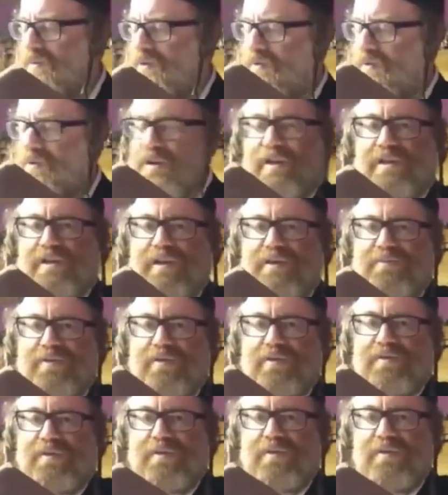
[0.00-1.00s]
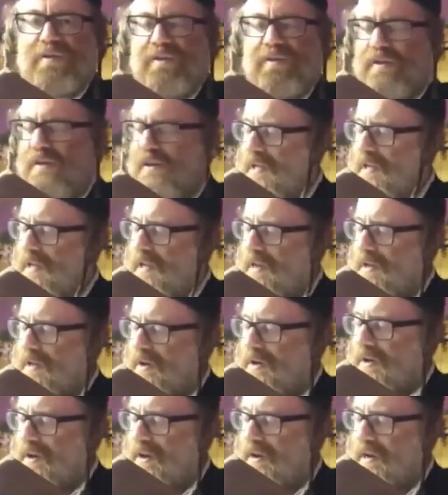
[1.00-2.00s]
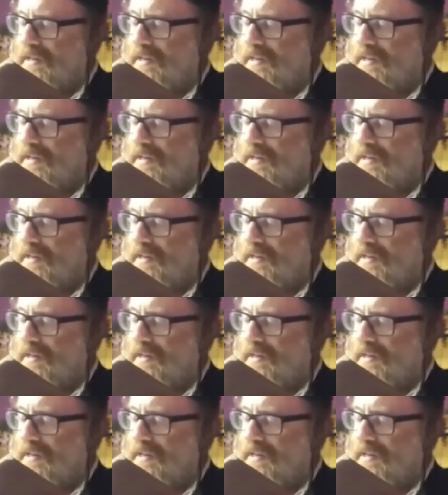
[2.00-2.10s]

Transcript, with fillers: pure and not pure. All